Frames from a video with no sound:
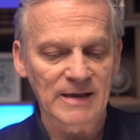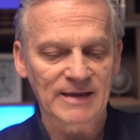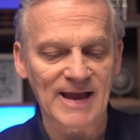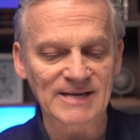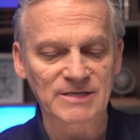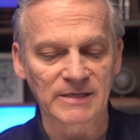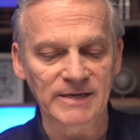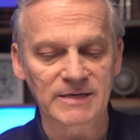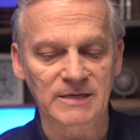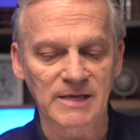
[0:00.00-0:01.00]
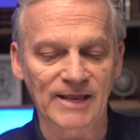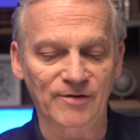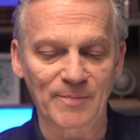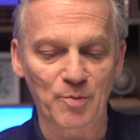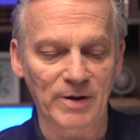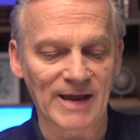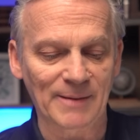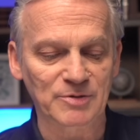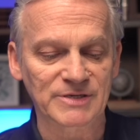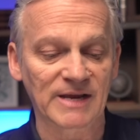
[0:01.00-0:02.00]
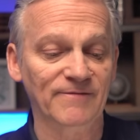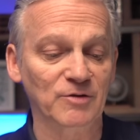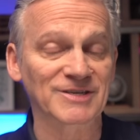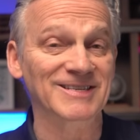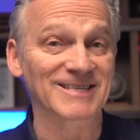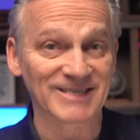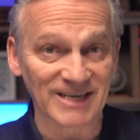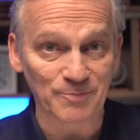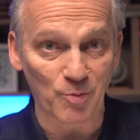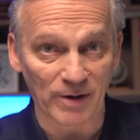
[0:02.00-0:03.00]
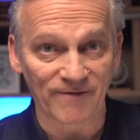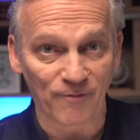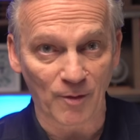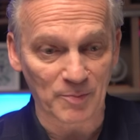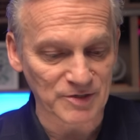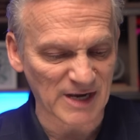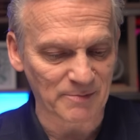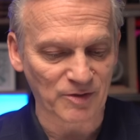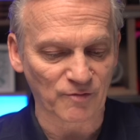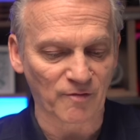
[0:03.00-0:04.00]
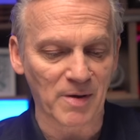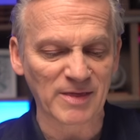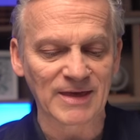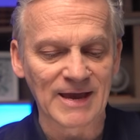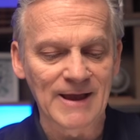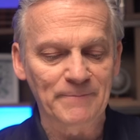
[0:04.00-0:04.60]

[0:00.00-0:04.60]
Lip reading: Gasoline declined 3.9% versus 6.4% month over month.